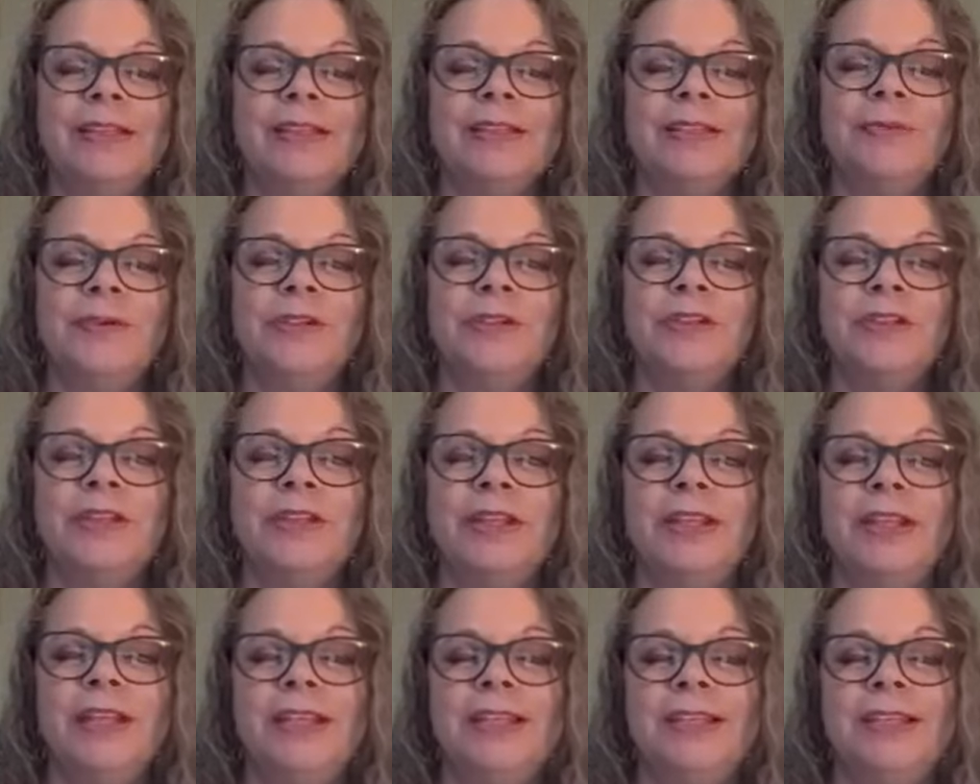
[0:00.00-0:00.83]

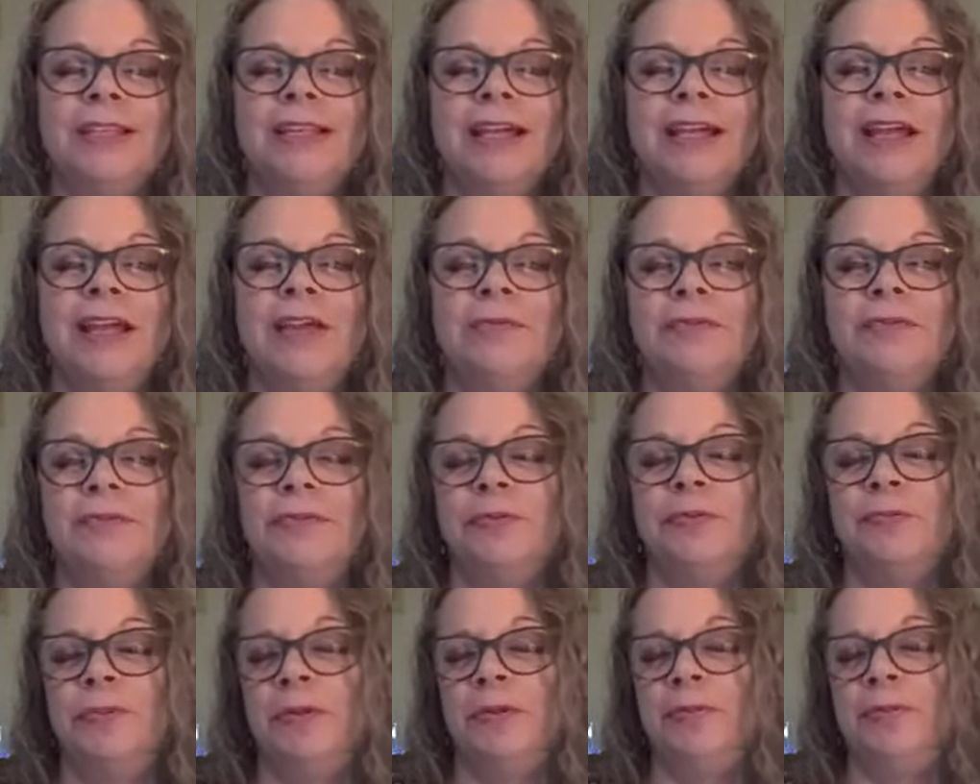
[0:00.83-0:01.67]
especially in these times
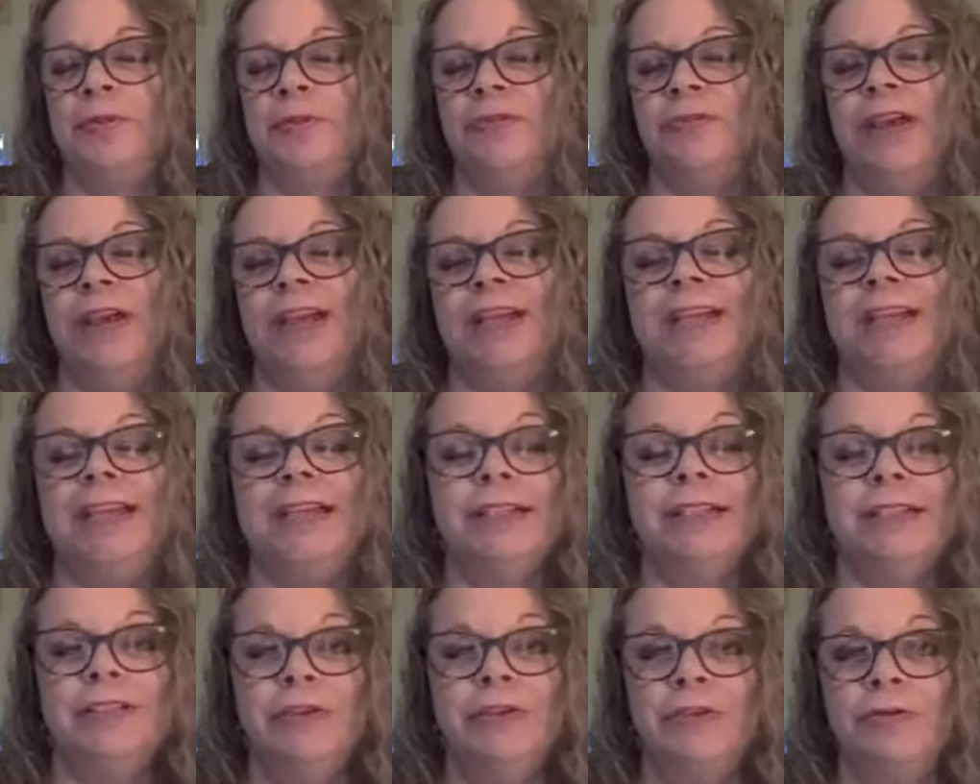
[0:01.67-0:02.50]
when people have had
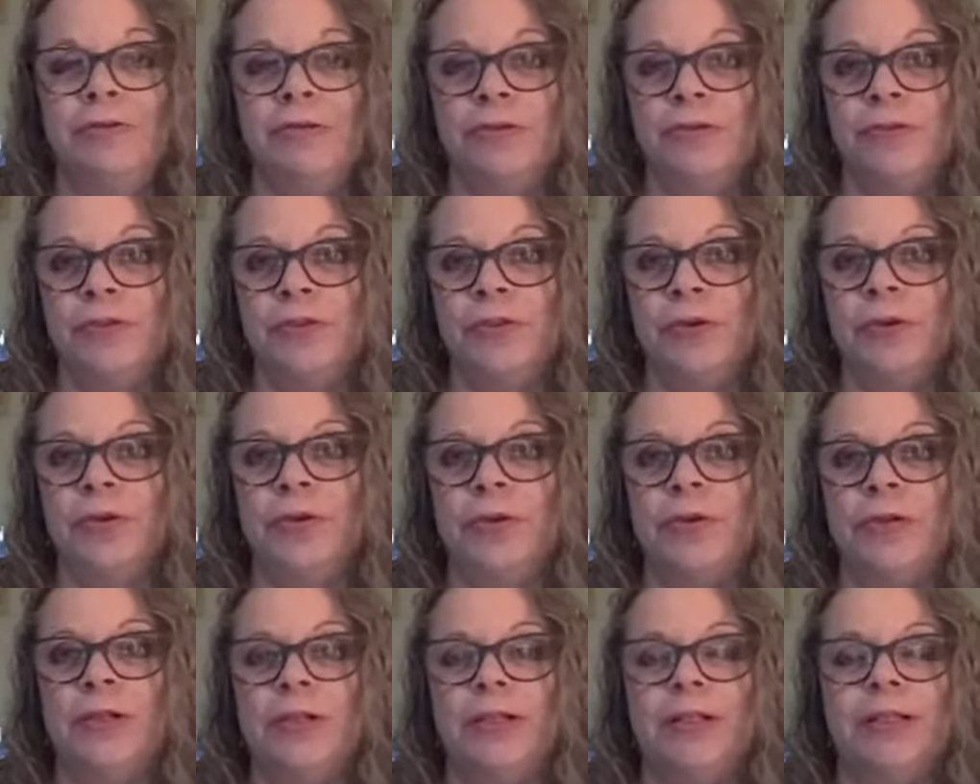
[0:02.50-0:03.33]
kids home from
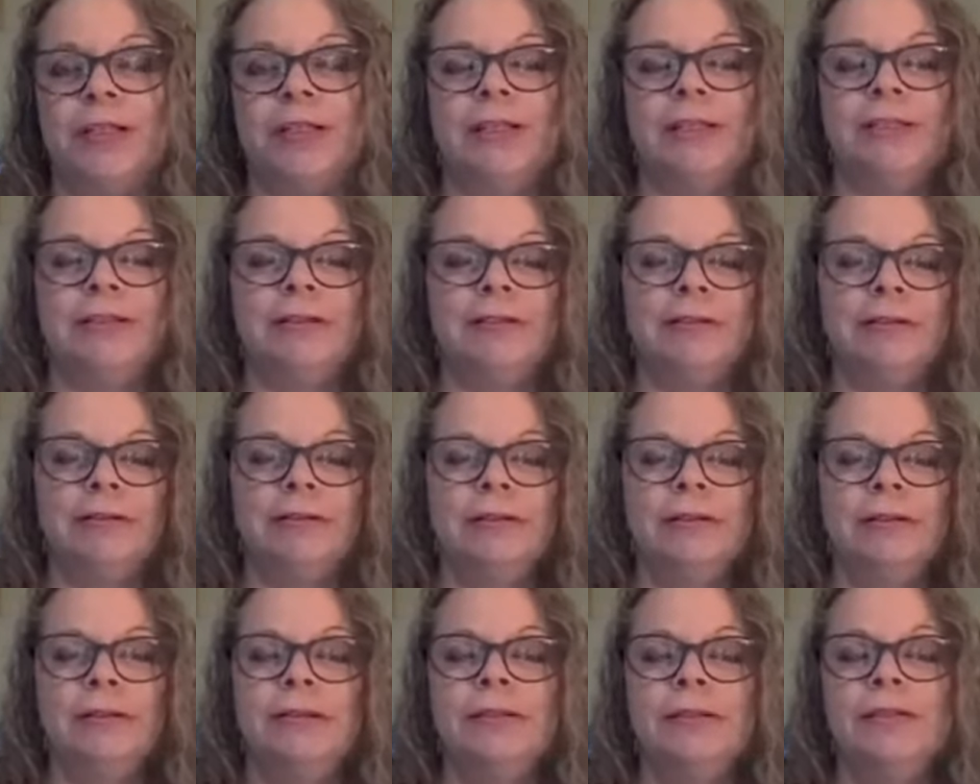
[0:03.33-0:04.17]
school
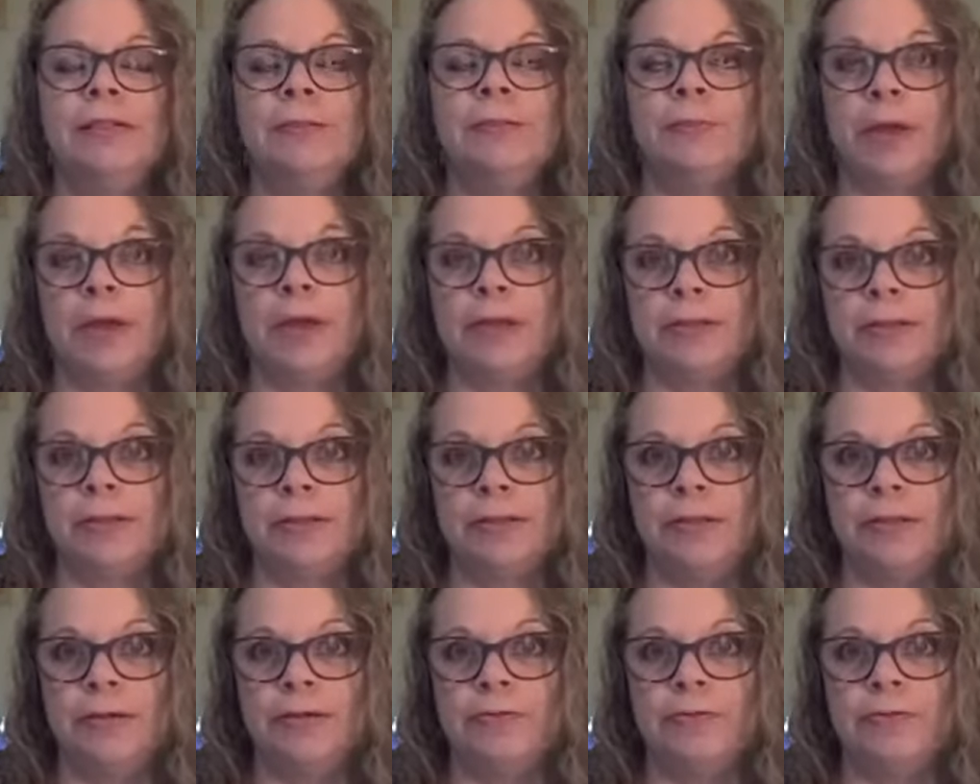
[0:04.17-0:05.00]
and
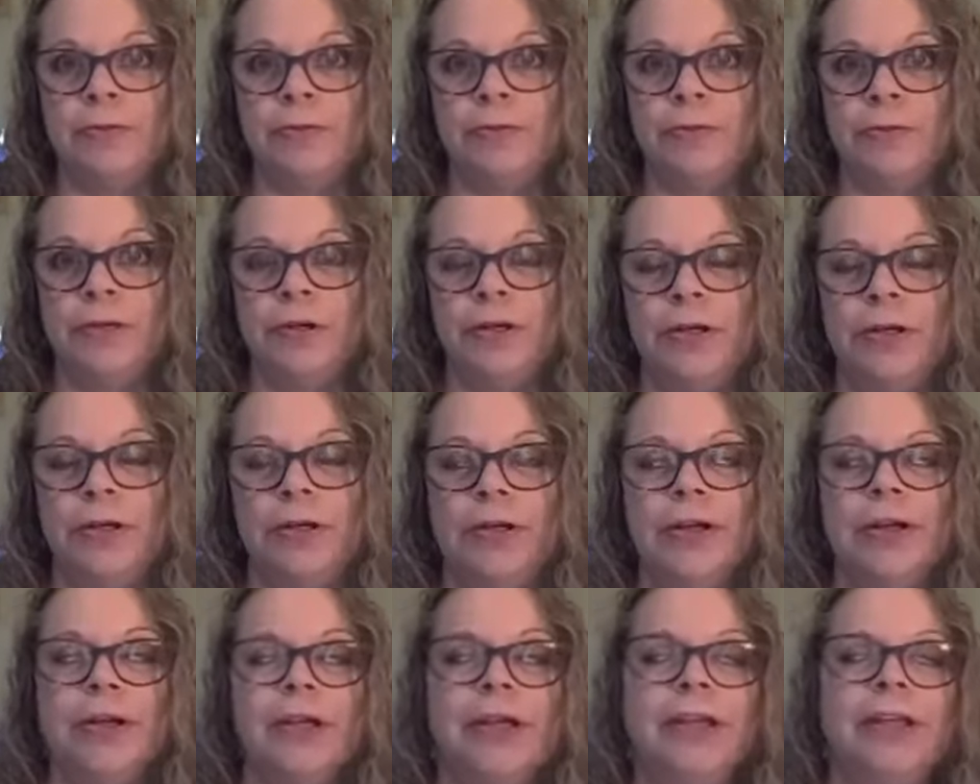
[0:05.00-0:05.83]
spouses home from
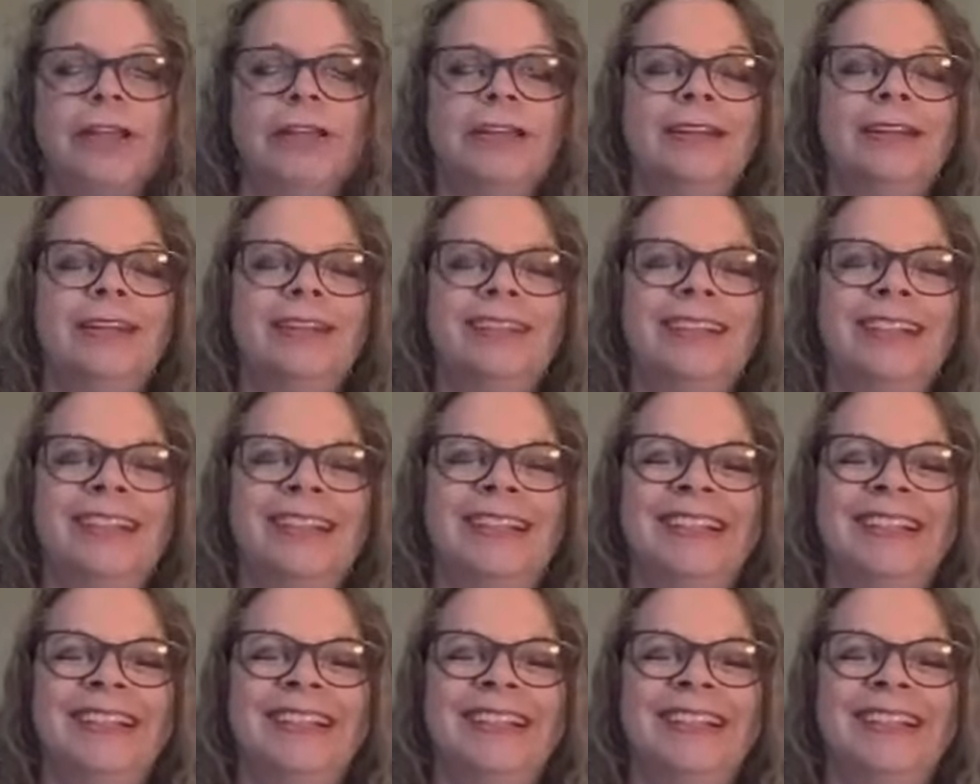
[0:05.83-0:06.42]
work and